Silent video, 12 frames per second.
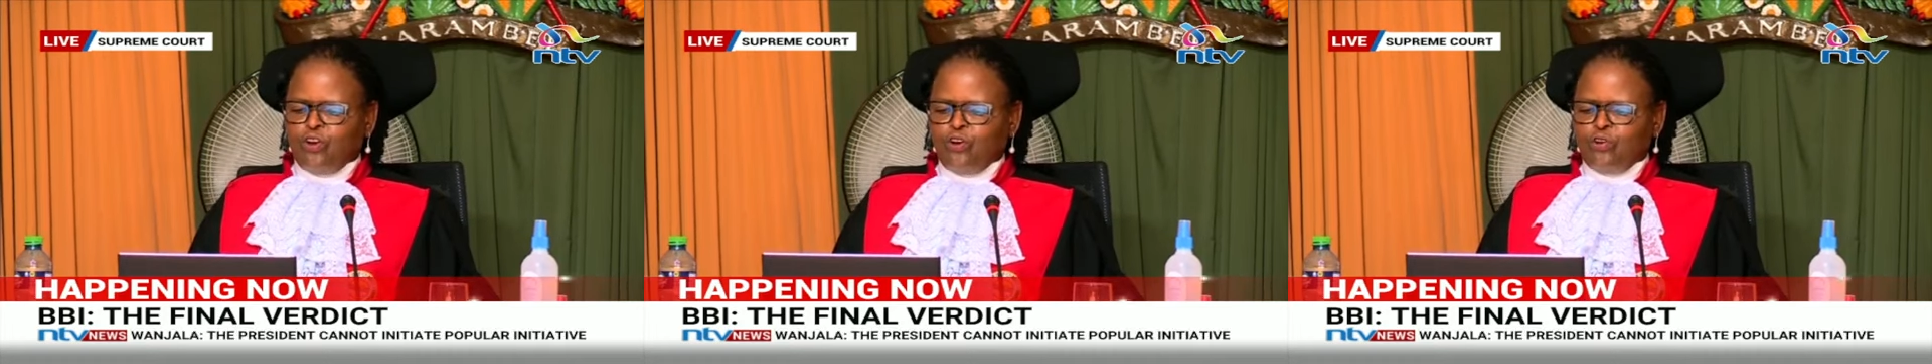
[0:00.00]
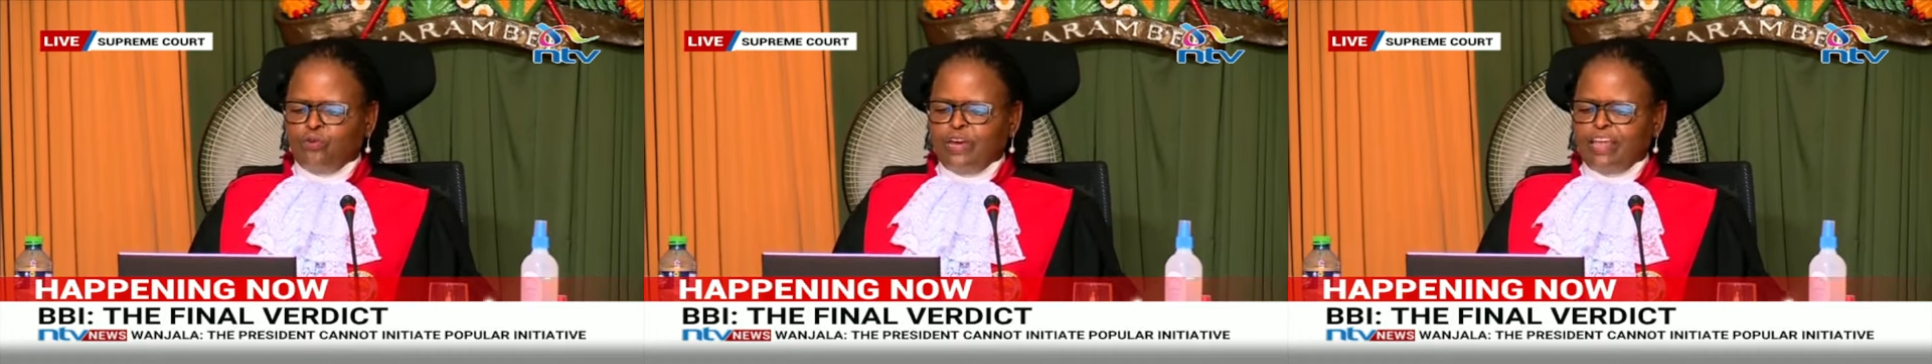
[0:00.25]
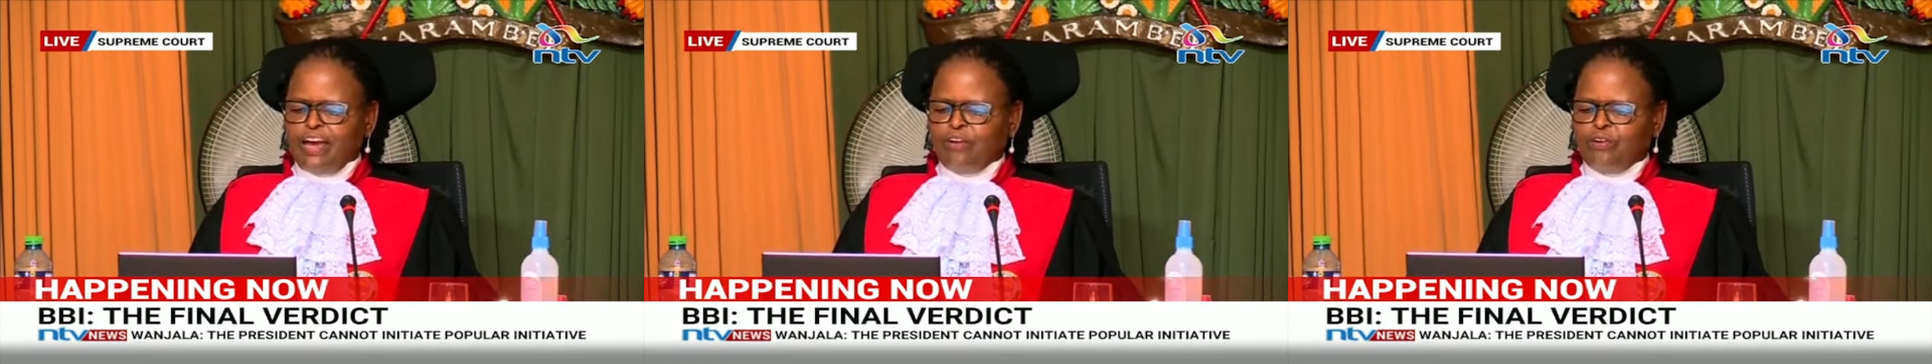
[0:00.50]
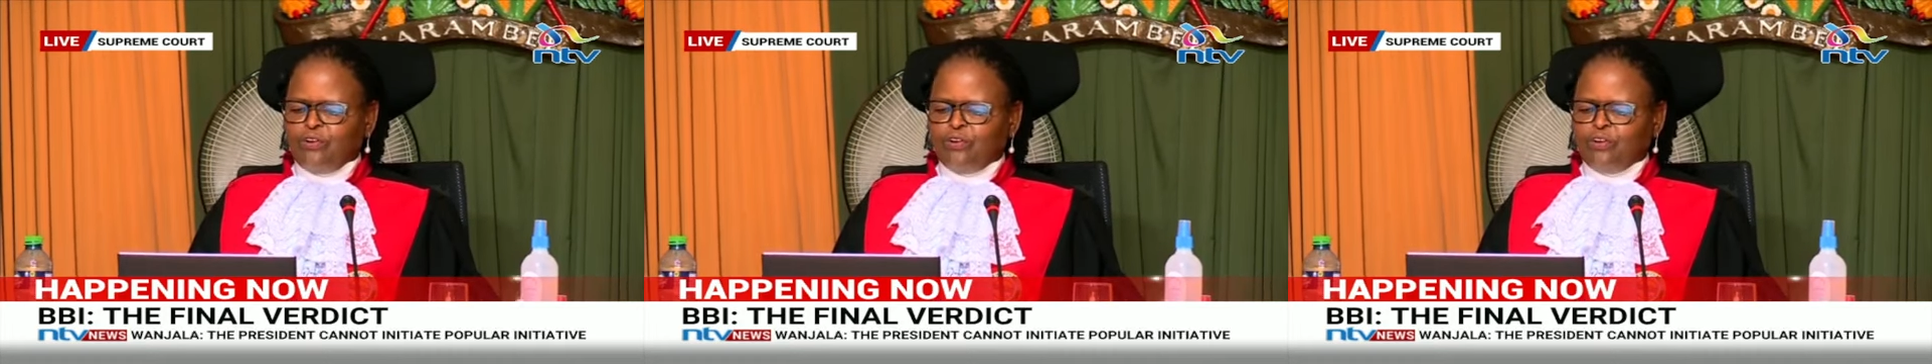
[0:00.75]
on whether
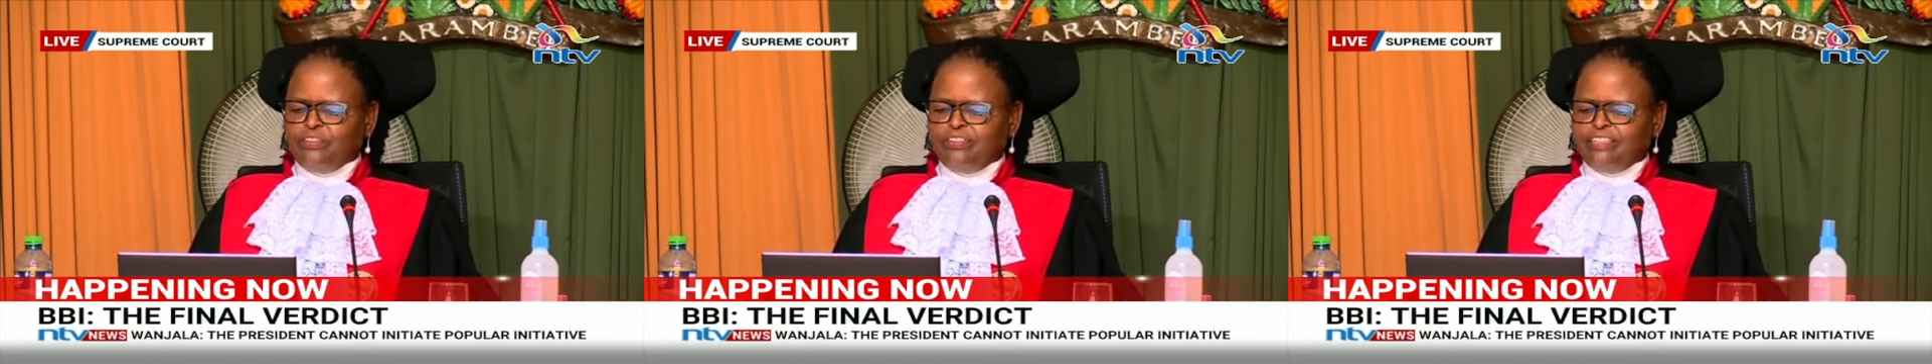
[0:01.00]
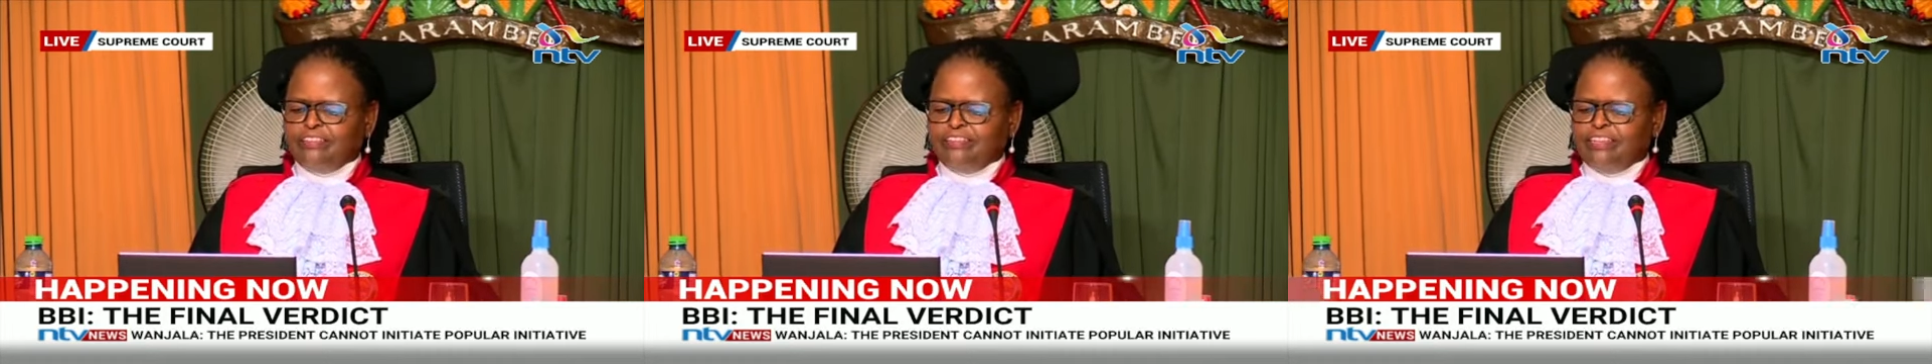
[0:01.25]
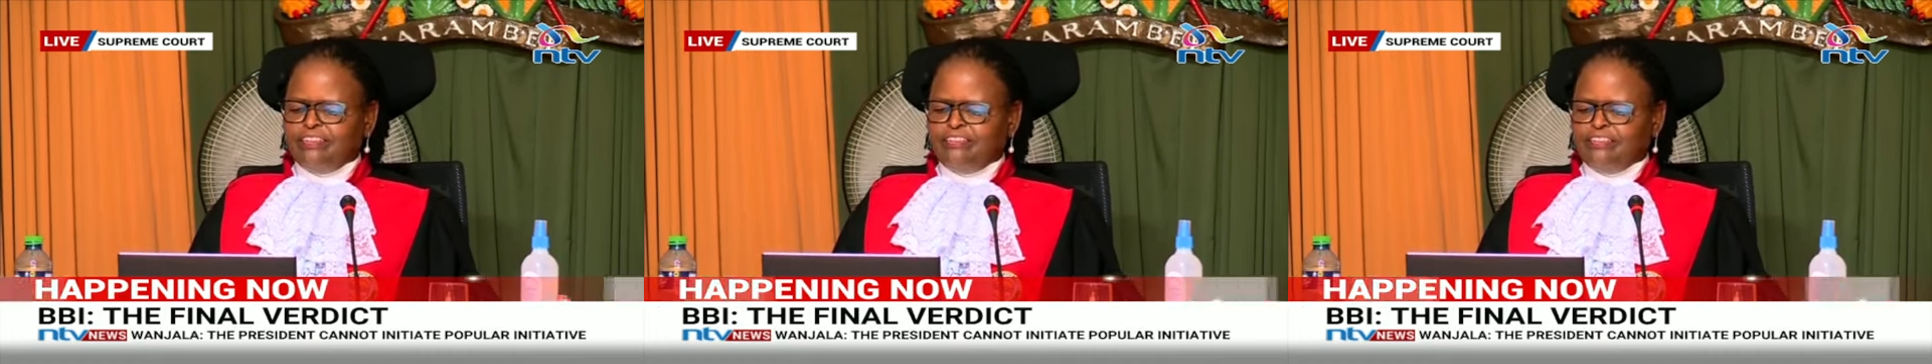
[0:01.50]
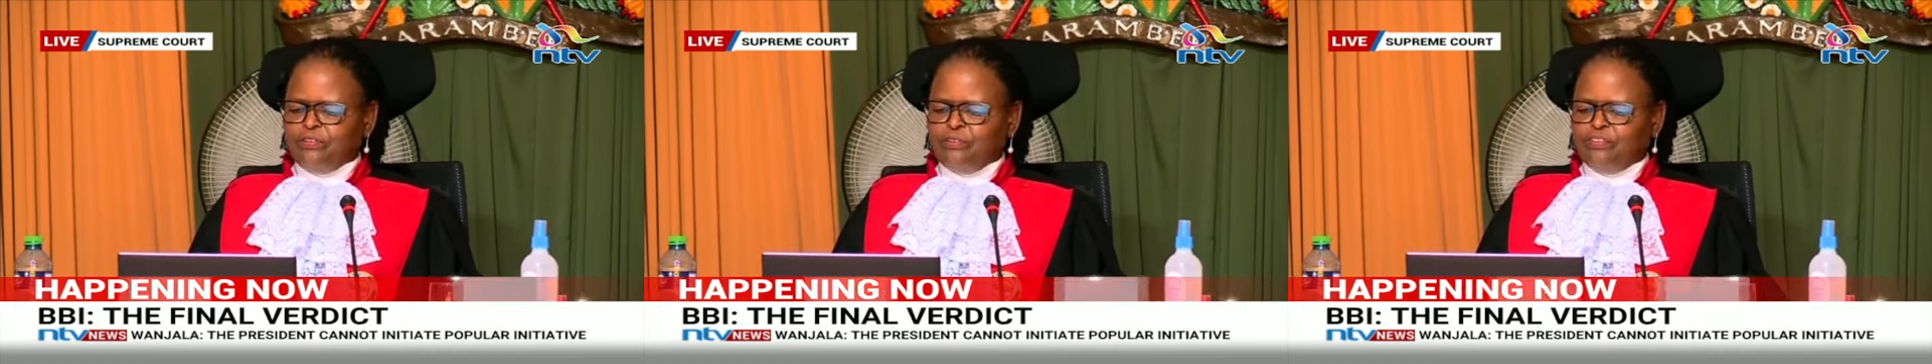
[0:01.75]
or not it
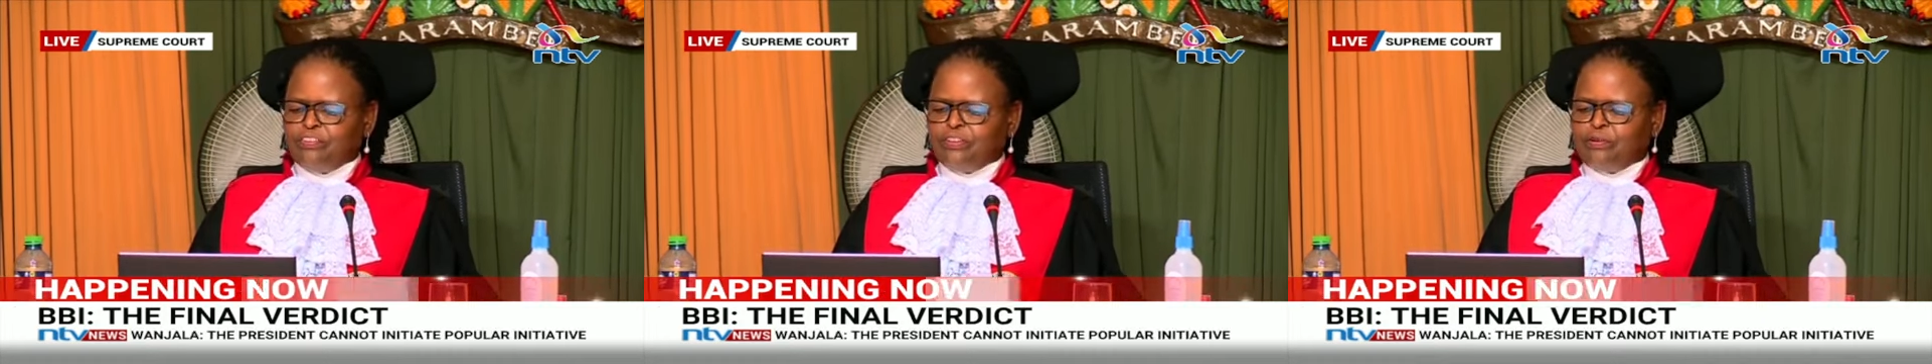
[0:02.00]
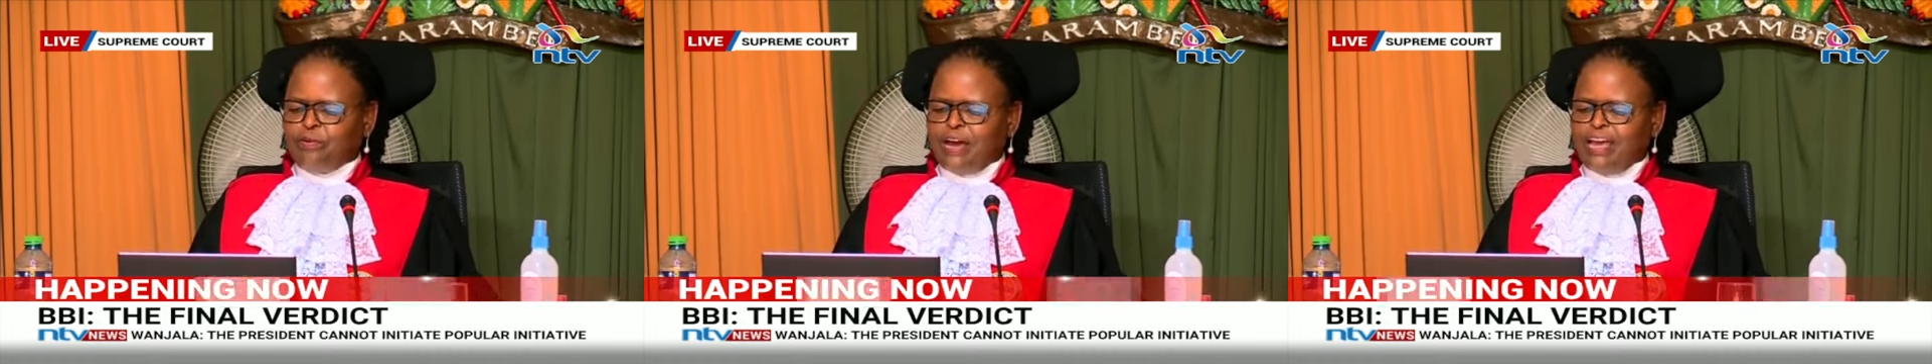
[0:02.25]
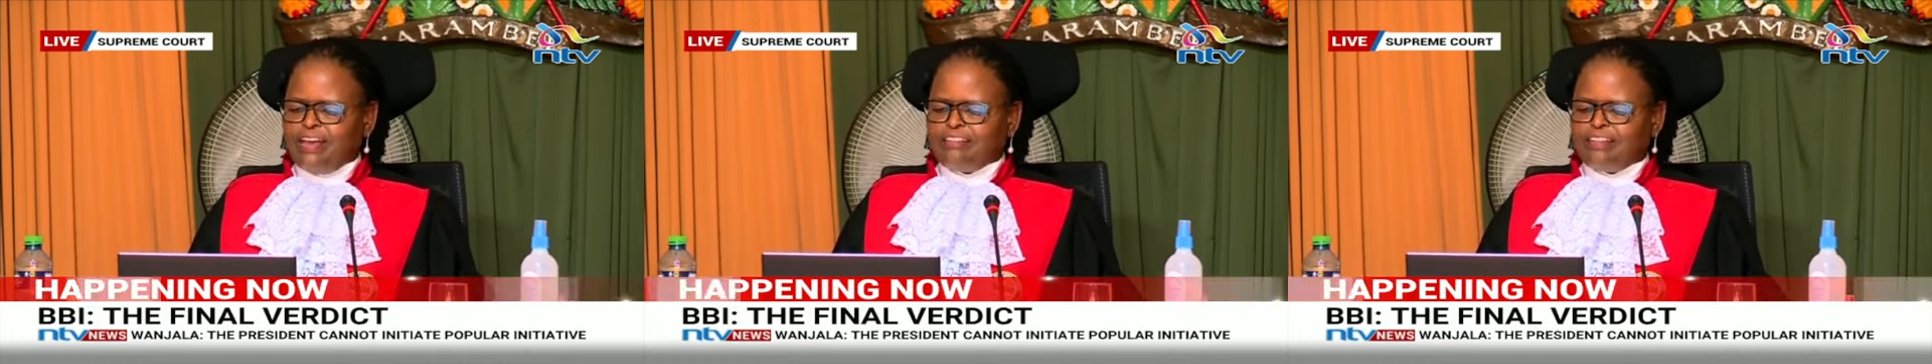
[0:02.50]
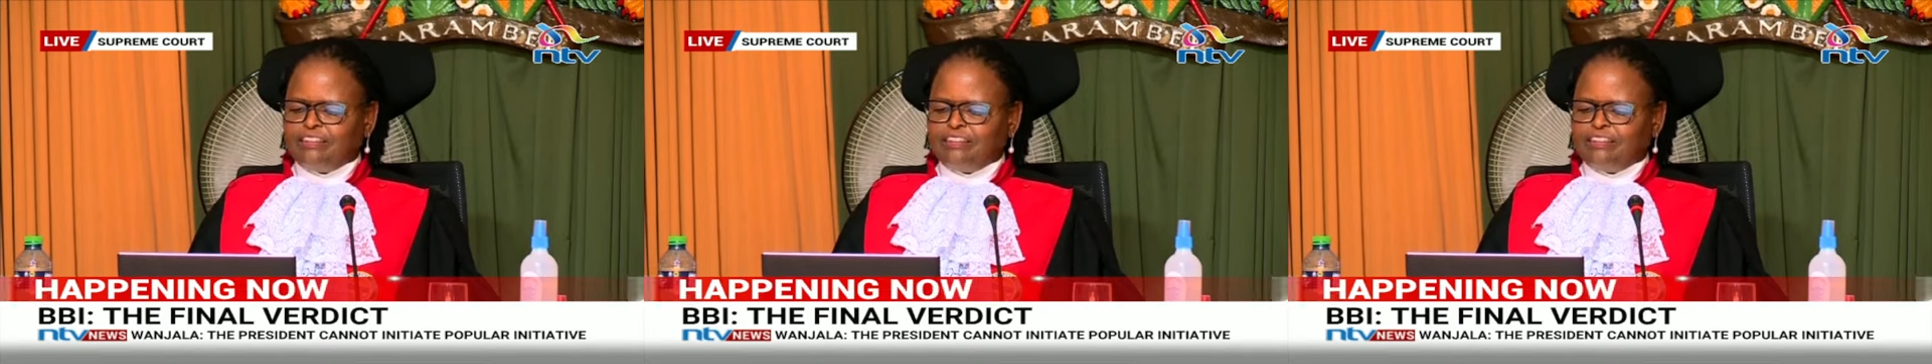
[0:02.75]
entails requires